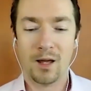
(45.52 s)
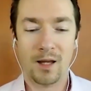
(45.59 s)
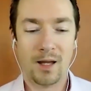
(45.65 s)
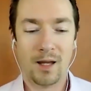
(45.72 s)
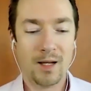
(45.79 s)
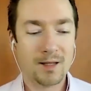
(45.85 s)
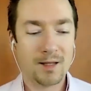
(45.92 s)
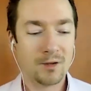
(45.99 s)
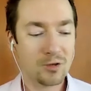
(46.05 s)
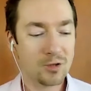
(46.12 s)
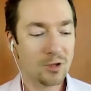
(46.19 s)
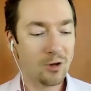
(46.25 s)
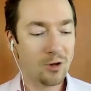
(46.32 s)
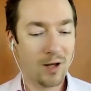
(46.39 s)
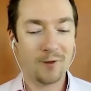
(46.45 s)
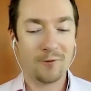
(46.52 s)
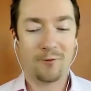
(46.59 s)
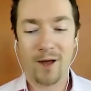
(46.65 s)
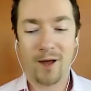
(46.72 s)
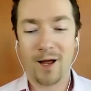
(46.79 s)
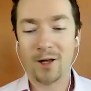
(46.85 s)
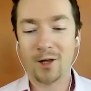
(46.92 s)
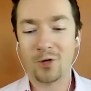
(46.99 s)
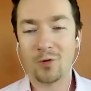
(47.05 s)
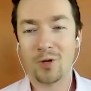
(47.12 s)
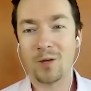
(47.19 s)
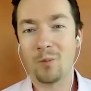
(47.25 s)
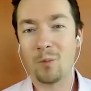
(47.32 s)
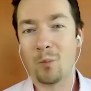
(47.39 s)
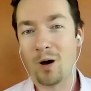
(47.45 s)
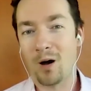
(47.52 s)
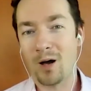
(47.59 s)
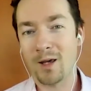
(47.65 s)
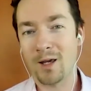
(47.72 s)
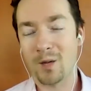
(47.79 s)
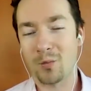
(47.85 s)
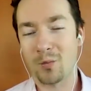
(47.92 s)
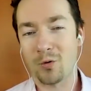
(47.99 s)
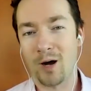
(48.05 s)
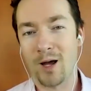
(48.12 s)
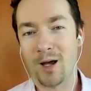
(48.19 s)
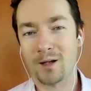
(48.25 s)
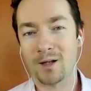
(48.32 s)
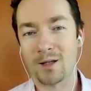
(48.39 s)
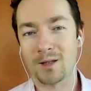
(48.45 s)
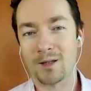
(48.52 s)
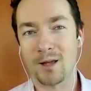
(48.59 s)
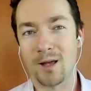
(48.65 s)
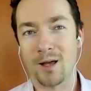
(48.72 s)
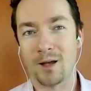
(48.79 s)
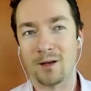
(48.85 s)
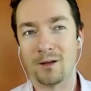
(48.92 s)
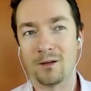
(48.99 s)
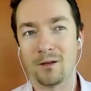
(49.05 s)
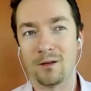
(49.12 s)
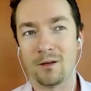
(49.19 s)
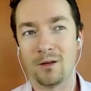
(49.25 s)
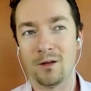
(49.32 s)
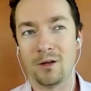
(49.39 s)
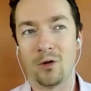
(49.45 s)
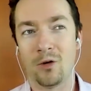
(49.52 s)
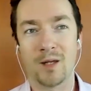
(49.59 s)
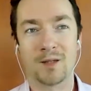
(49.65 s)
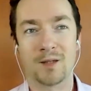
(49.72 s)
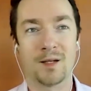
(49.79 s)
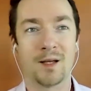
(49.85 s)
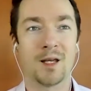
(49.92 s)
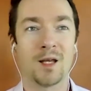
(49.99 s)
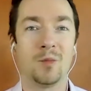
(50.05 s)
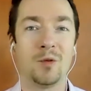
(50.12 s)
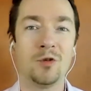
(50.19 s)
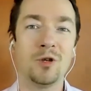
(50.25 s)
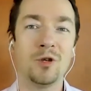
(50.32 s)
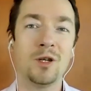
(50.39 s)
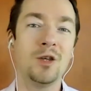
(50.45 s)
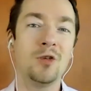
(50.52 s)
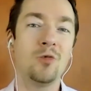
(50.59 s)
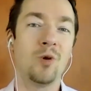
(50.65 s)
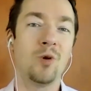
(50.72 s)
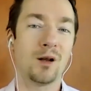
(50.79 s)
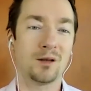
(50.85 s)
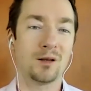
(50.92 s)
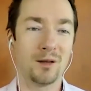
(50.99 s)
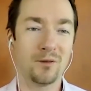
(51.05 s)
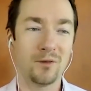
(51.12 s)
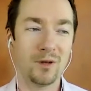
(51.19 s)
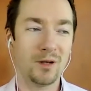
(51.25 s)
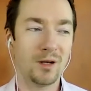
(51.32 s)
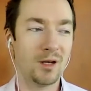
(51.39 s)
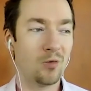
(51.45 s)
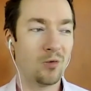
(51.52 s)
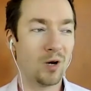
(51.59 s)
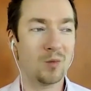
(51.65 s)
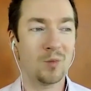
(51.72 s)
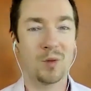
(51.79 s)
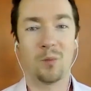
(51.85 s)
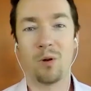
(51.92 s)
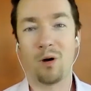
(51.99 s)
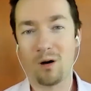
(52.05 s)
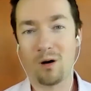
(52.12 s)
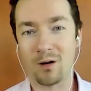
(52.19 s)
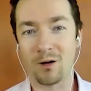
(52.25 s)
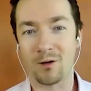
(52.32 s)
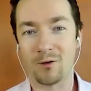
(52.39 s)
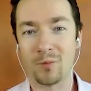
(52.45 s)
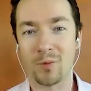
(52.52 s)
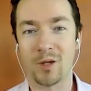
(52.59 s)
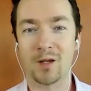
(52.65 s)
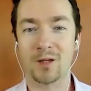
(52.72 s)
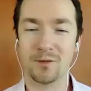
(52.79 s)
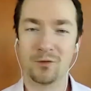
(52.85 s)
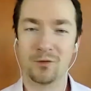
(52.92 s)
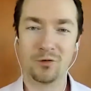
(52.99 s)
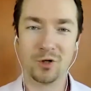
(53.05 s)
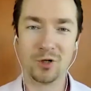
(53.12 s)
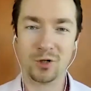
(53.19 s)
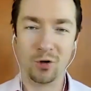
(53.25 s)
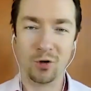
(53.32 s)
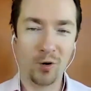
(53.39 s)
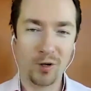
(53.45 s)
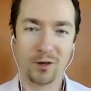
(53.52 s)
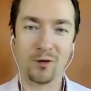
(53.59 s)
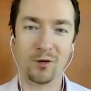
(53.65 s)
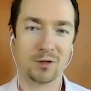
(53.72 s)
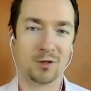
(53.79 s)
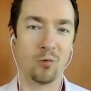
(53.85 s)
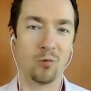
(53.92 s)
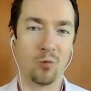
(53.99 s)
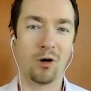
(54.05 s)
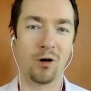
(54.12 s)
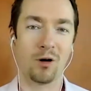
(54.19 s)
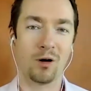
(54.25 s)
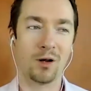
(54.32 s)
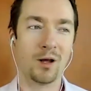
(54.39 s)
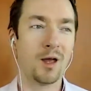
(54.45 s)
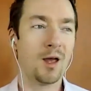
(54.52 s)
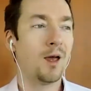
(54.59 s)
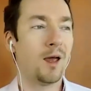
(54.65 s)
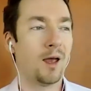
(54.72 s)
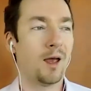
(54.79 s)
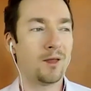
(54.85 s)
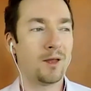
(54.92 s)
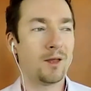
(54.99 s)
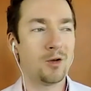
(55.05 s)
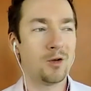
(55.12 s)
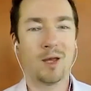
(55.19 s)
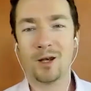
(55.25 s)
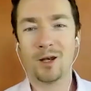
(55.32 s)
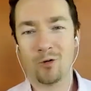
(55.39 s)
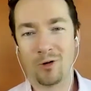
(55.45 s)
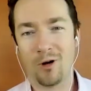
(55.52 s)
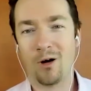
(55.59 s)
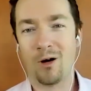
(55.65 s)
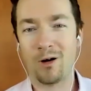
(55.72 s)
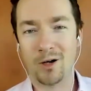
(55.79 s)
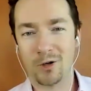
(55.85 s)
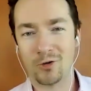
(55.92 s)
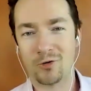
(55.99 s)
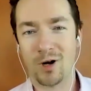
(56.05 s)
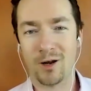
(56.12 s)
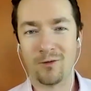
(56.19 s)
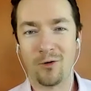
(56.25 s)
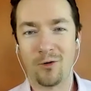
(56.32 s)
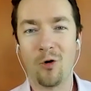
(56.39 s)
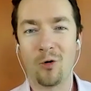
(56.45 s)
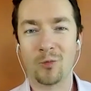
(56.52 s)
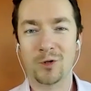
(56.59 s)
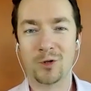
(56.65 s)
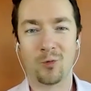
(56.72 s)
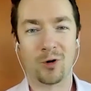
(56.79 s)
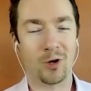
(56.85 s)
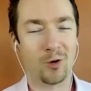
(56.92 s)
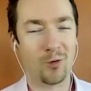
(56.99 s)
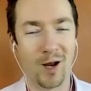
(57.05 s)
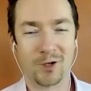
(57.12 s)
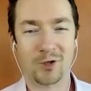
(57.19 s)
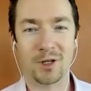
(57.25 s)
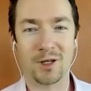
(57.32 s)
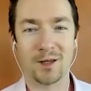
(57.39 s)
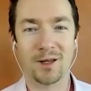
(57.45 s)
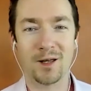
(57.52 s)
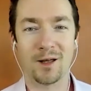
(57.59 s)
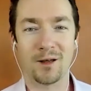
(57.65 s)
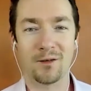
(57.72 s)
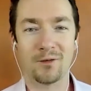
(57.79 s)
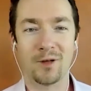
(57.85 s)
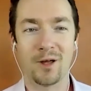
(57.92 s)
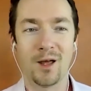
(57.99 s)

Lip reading: there's a lot of value in buying a practice that, it's in a community you want to live in and you want to be part of. Because if you're just going there to work and then you get in your car and you drive home to where you actually live,